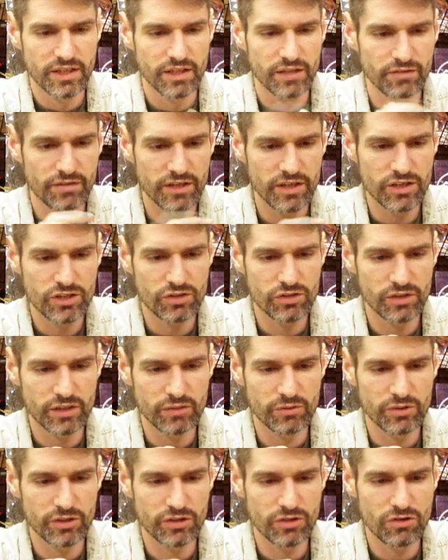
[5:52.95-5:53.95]

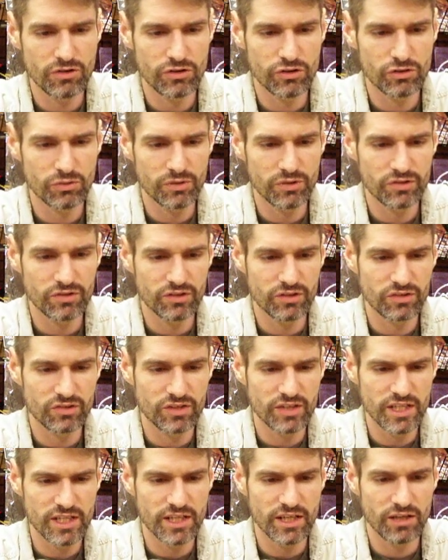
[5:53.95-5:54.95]
eventually when you go to twist
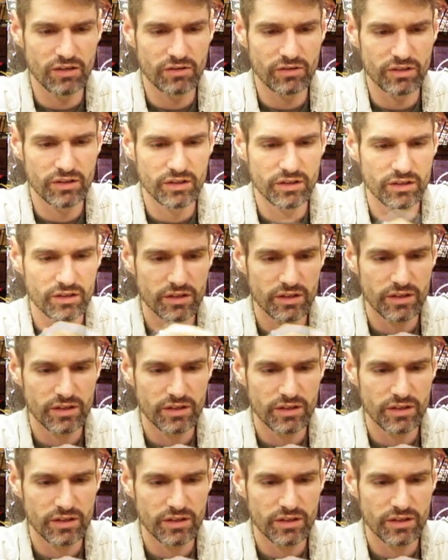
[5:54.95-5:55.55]
this down,